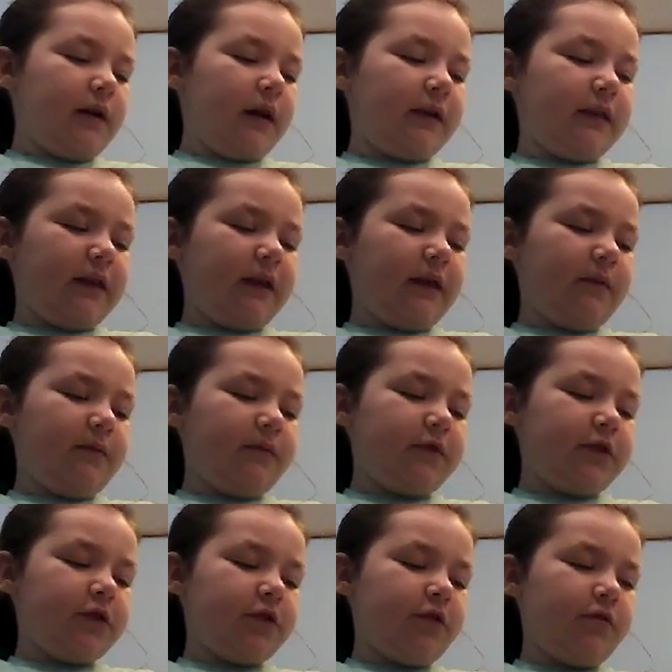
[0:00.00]
I think I'm
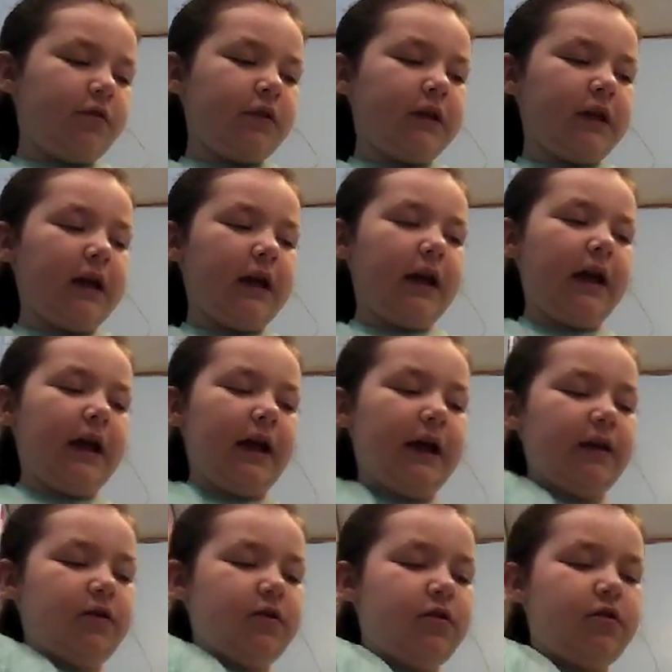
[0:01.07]
just going to
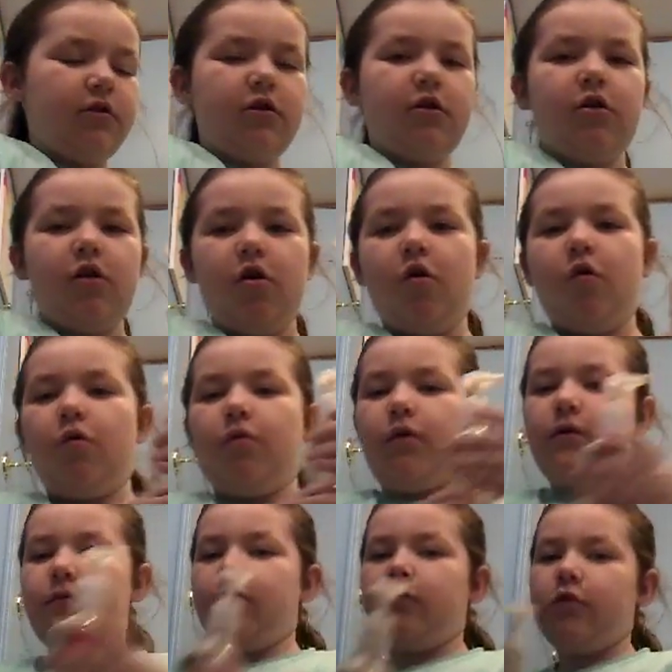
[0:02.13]
add
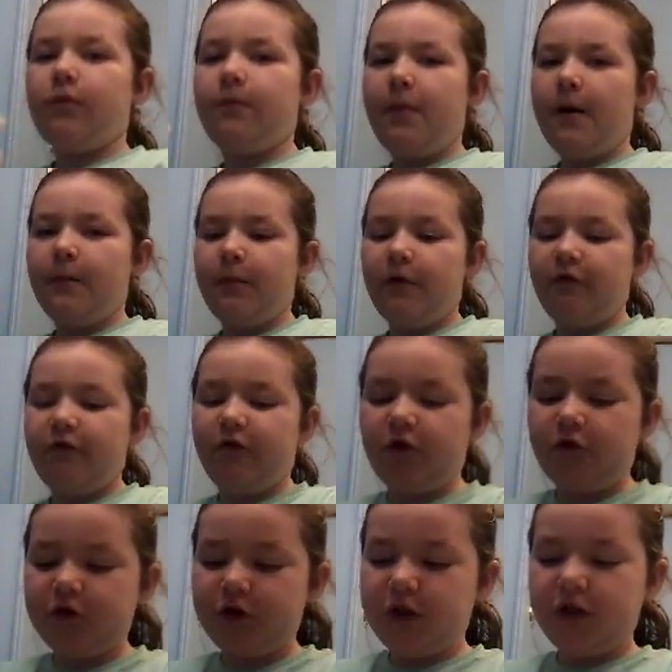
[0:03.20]
one more pump of
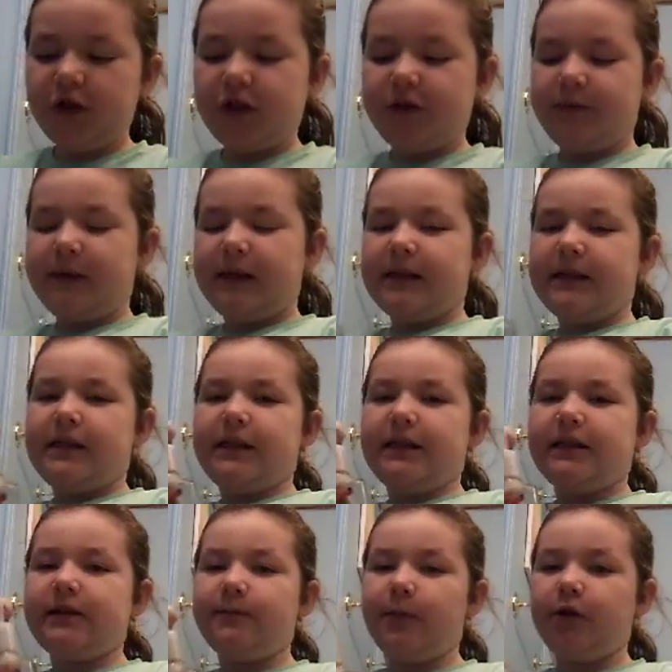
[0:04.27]
lotion just because
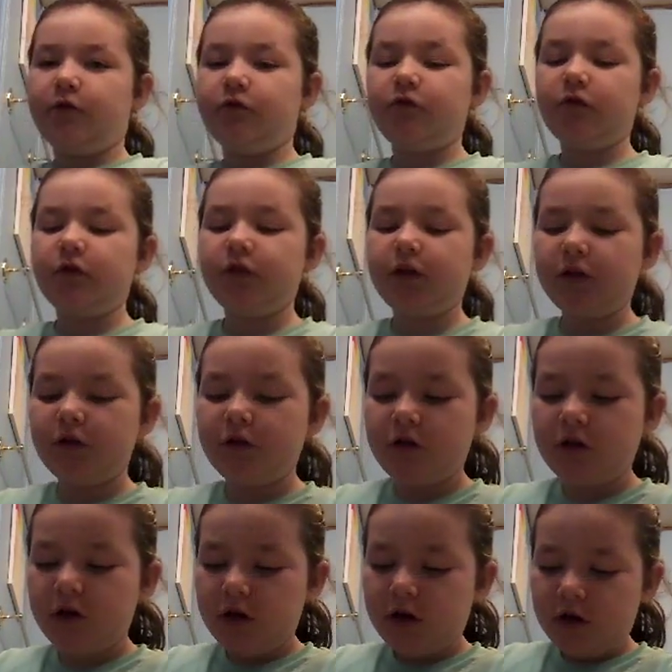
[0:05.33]
this smells really good.
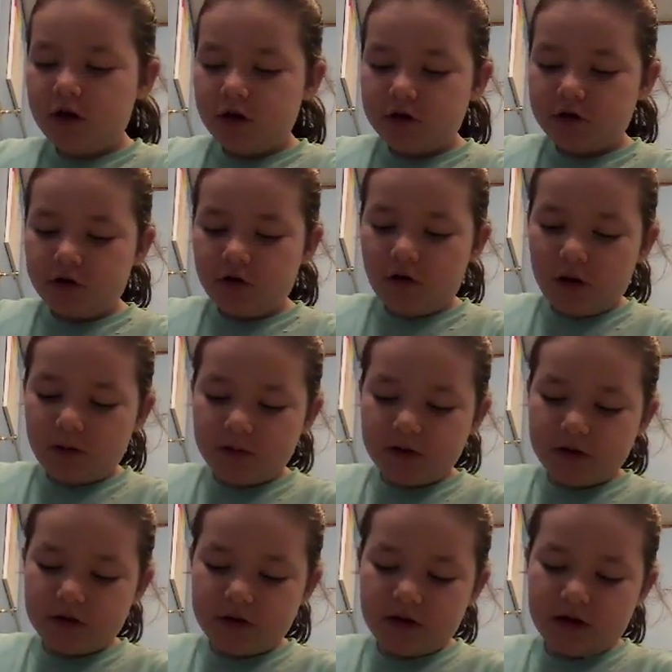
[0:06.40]
So I'm
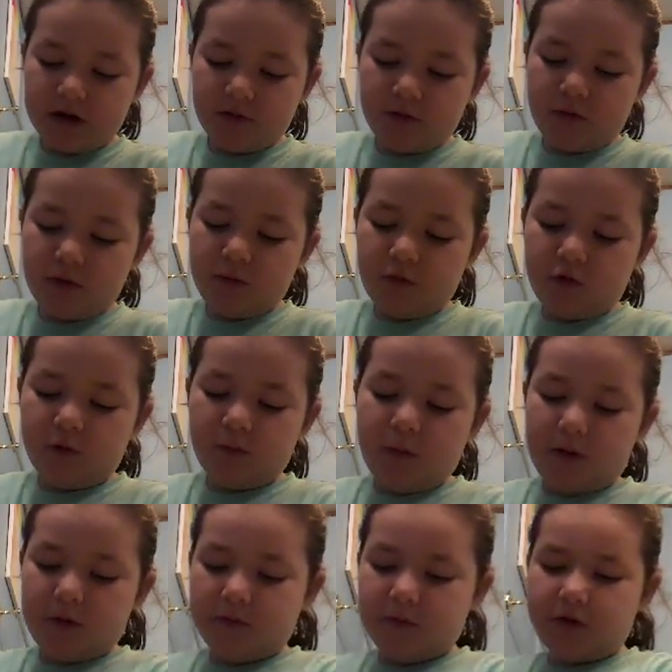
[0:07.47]
just going to add one more
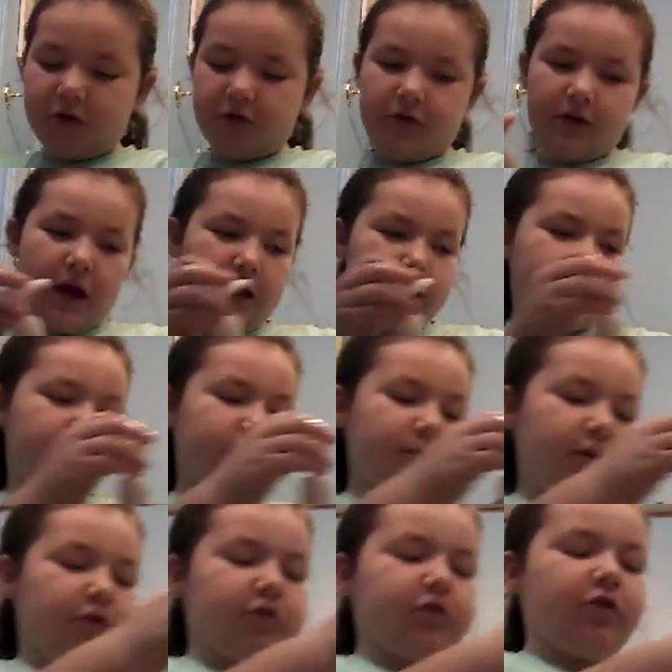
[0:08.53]
pump so that it
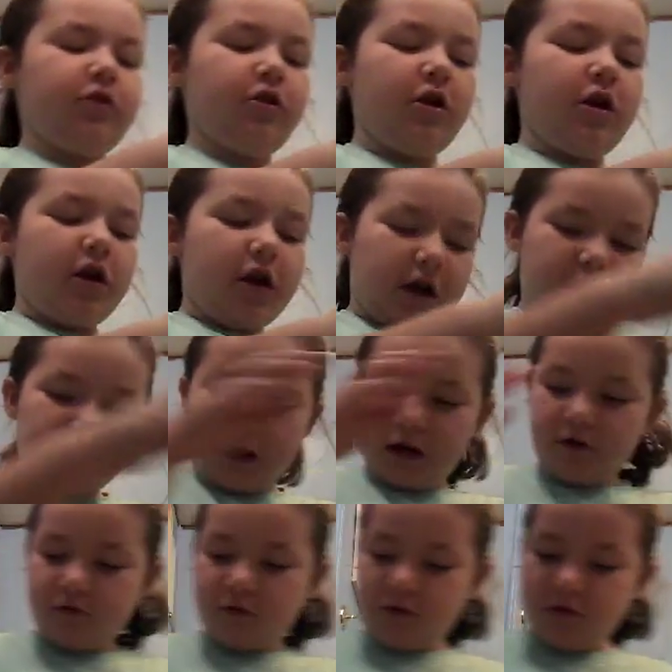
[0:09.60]
smells good because I
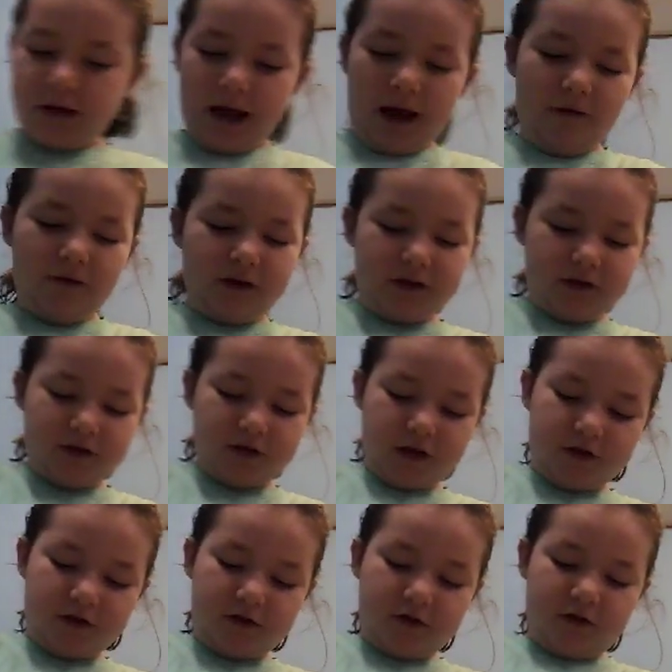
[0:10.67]
don't really have any
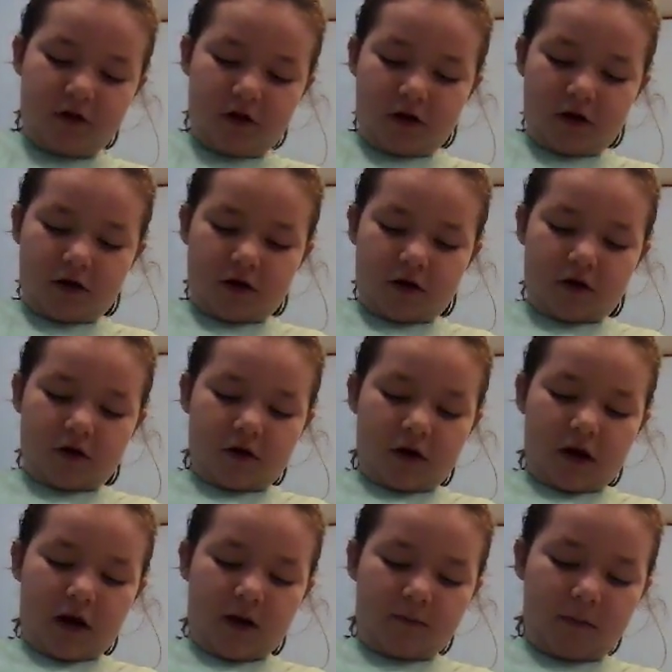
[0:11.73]
scents
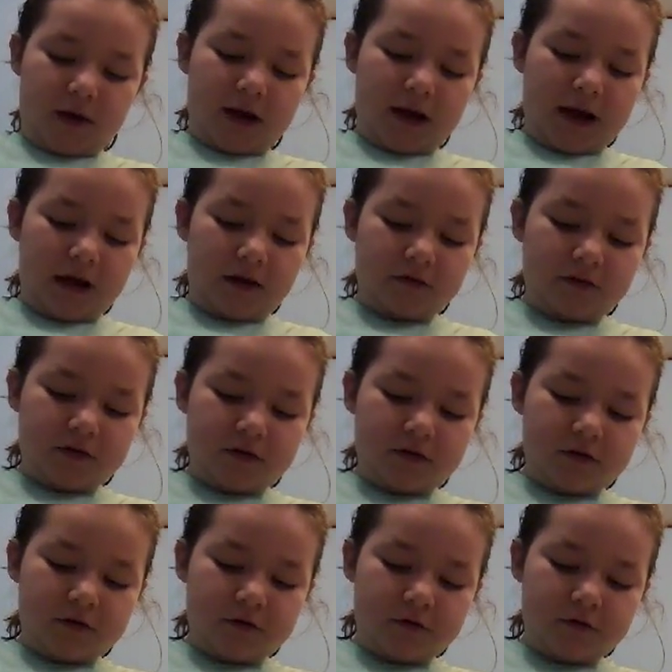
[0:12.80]
at my
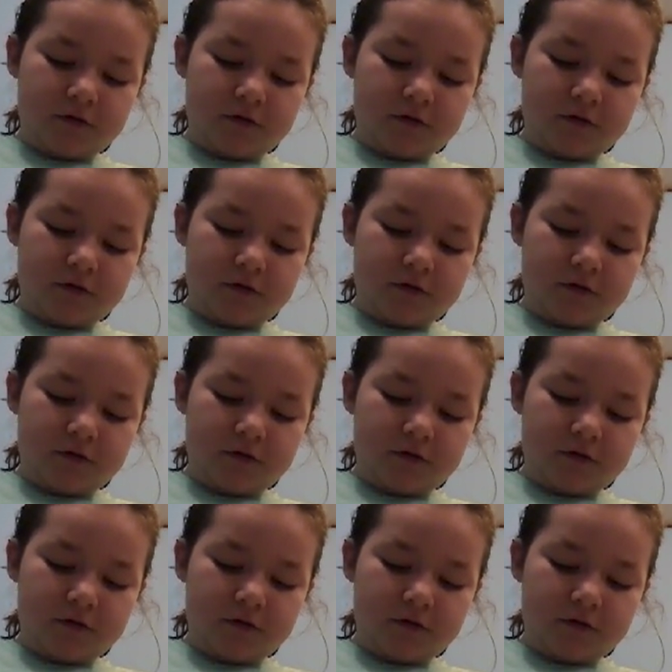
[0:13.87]
house.